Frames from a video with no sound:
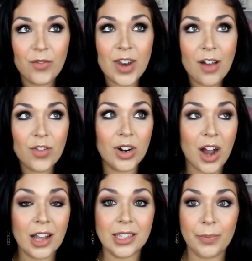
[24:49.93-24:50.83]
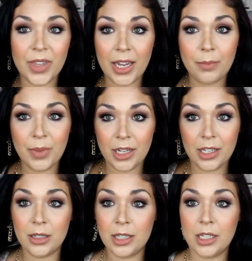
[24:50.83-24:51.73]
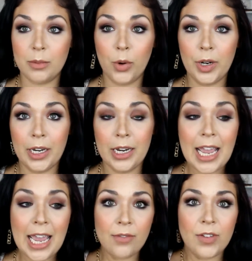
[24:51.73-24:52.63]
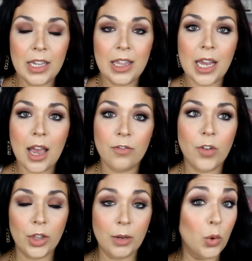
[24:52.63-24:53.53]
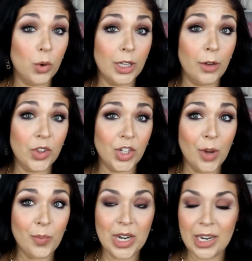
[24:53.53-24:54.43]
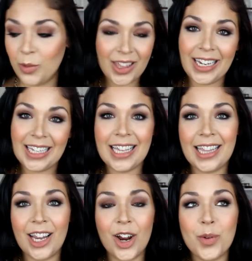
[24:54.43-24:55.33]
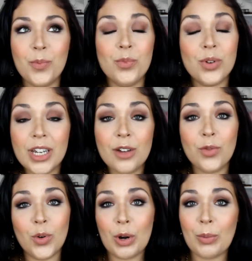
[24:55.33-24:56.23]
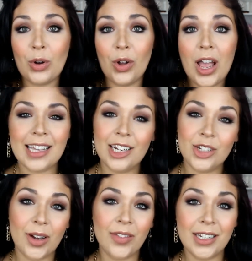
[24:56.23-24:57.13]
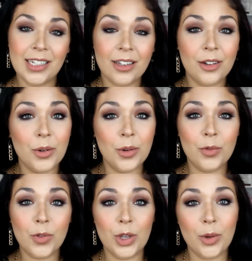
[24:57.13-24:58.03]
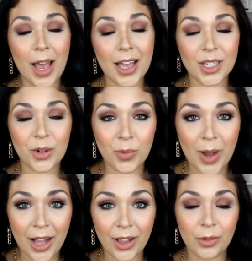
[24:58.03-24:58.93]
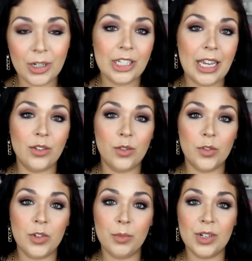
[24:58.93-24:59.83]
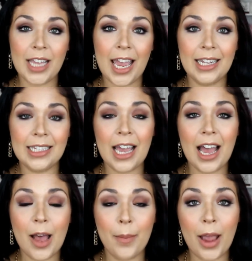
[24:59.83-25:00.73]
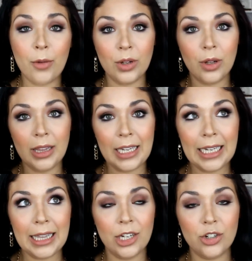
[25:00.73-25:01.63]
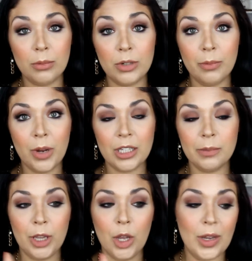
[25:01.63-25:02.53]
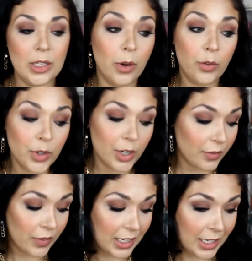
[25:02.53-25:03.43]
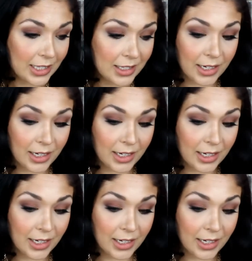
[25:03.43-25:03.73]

I've never gotten something and been disappointed. If anything, I've fallen more in love with the company. The thing is that they are pretty affordable. That I do have that discount code for you as well, which saves you 15%. Um, I will link it in the description box below as well for your convenience.